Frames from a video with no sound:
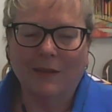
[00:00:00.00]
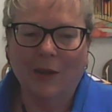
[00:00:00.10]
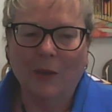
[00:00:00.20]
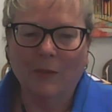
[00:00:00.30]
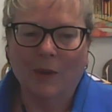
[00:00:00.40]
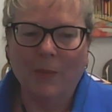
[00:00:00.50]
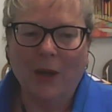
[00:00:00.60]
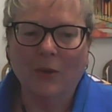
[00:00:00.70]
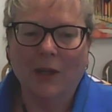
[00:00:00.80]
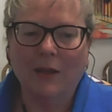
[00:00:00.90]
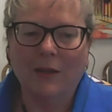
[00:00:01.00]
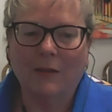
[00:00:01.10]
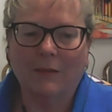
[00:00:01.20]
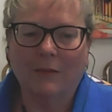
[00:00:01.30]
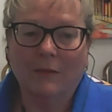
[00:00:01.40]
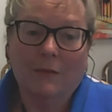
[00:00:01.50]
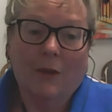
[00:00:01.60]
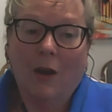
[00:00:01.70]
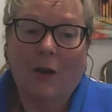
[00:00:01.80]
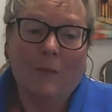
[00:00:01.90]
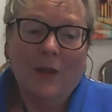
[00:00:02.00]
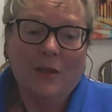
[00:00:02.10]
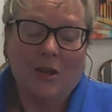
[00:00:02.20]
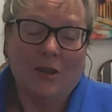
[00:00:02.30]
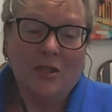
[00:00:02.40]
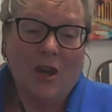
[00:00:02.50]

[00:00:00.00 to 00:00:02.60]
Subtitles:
apparently our military is